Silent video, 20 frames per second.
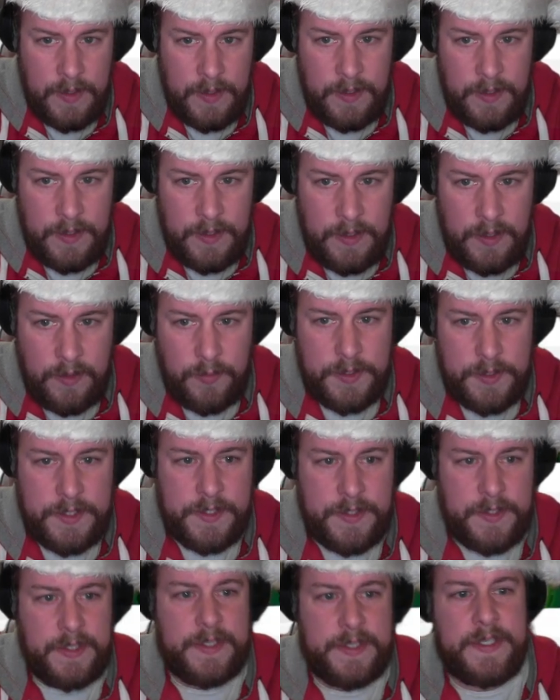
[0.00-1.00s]
if we're just
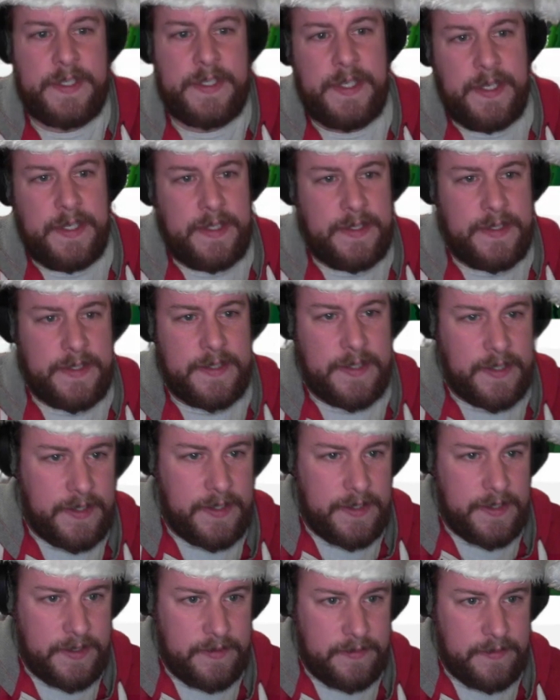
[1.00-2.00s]
doing status, I can
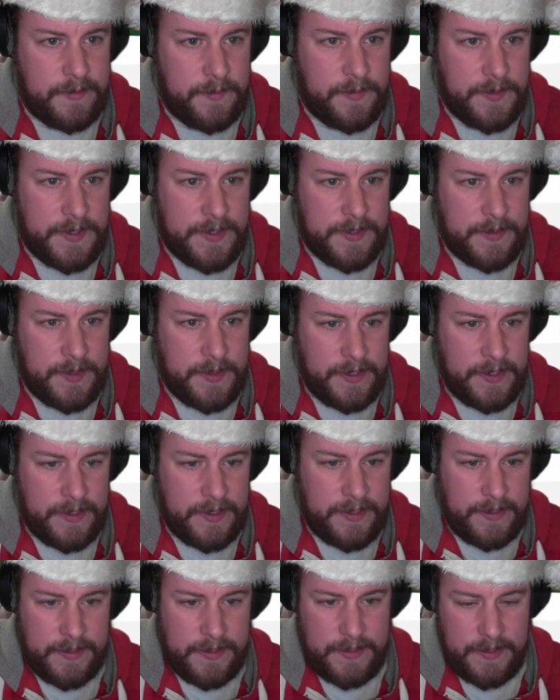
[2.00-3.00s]
do it from this
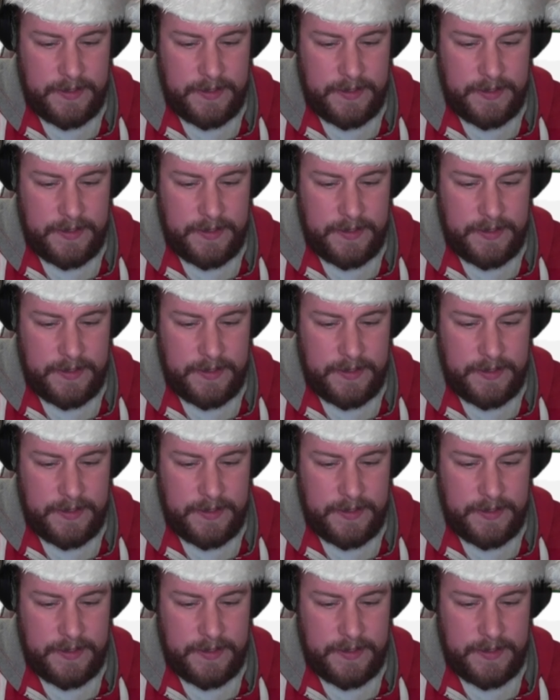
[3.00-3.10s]
one. So